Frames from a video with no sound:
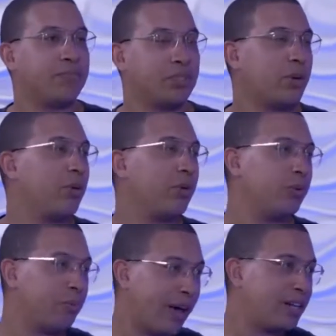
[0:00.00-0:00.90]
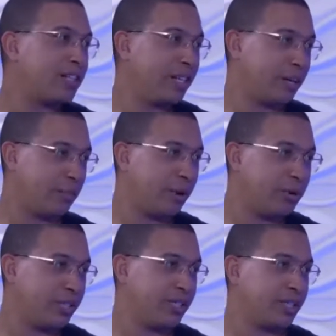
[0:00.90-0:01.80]
So managing your
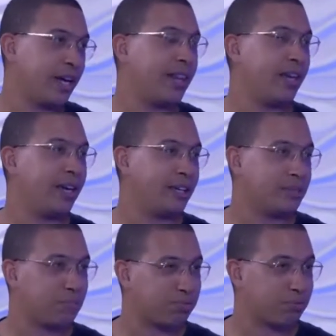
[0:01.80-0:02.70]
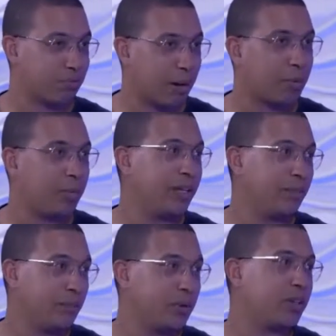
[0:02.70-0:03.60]
emotions, I think, is probably the
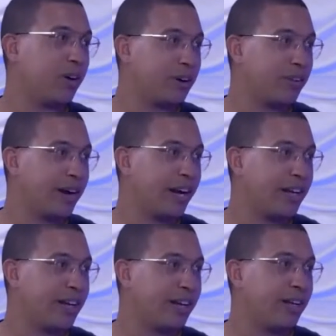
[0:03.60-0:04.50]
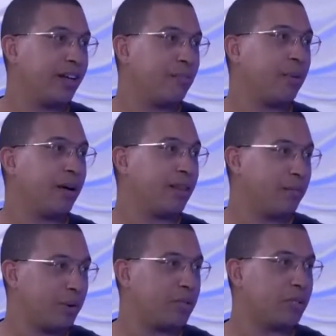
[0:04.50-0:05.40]
most underrated but the
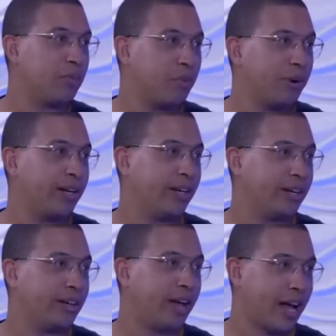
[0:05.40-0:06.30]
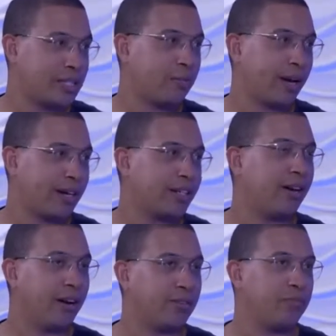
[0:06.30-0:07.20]
most important aspect
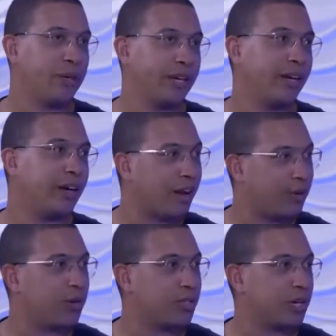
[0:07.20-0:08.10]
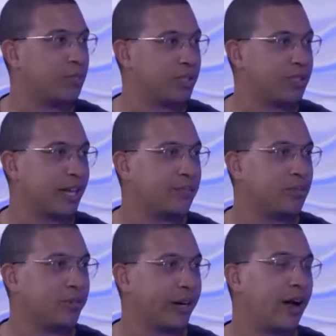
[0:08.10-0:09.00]
of being a long-term successful
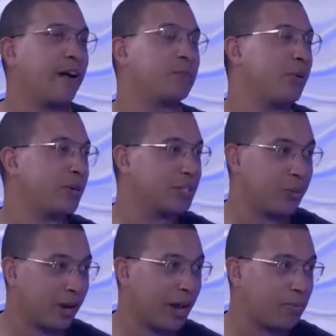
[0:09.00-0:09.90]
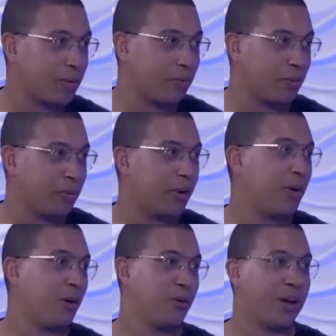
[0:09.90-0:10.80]
trader. I've spoken to a lot of people
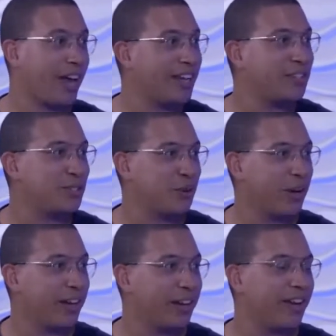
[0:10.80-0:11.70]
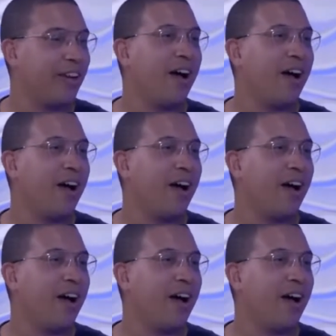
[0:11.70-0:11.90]
who get into it,